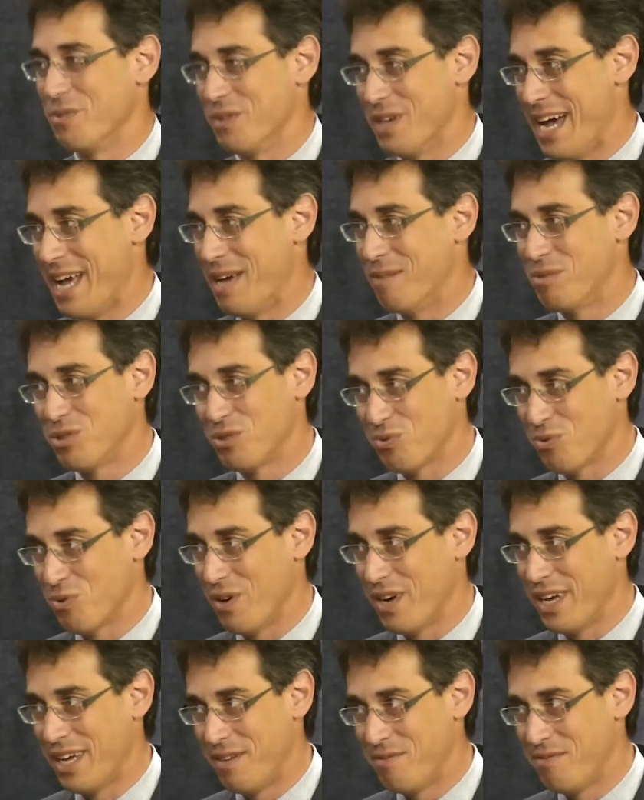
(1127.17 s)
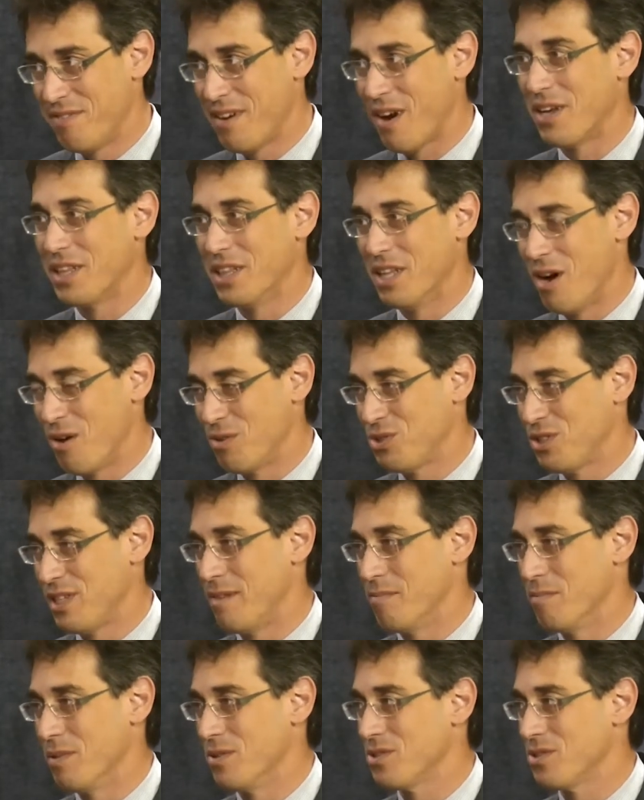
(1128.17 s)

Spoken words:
I am sure, in very large numbers.